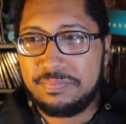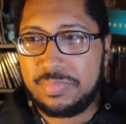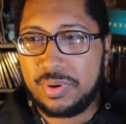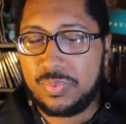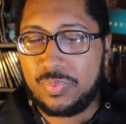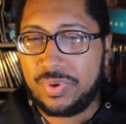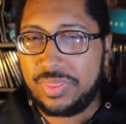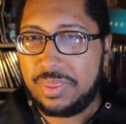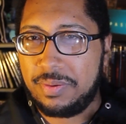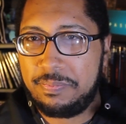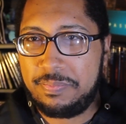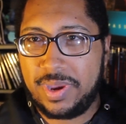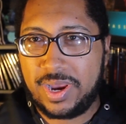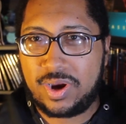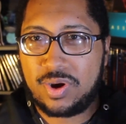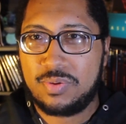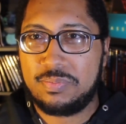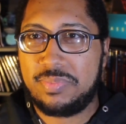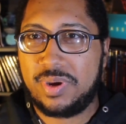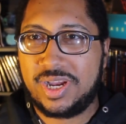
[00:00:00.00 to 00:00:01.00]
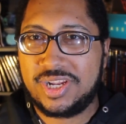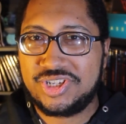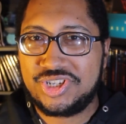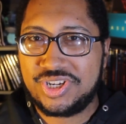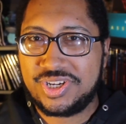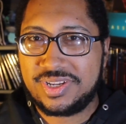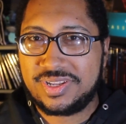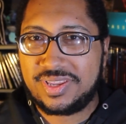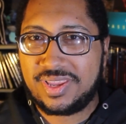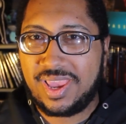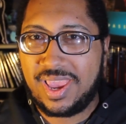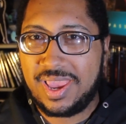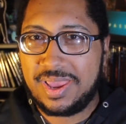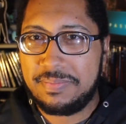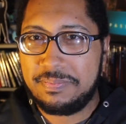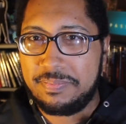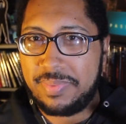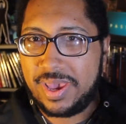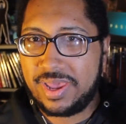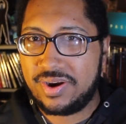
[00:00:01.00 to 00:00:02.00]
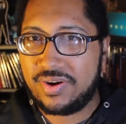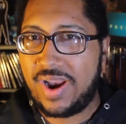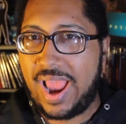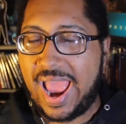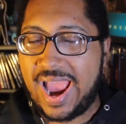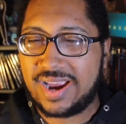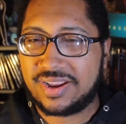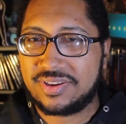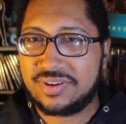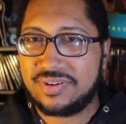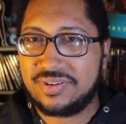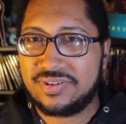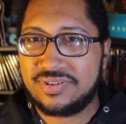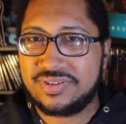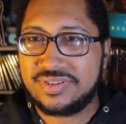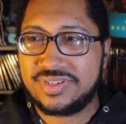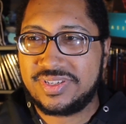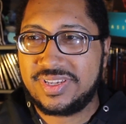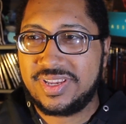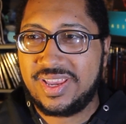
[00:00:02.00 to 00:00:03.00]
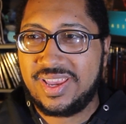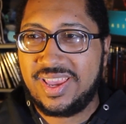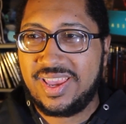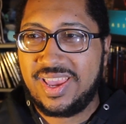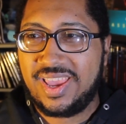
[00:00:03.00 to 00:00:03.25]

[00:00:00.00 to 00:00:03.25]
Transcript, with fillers: but with a bigger budget and better actors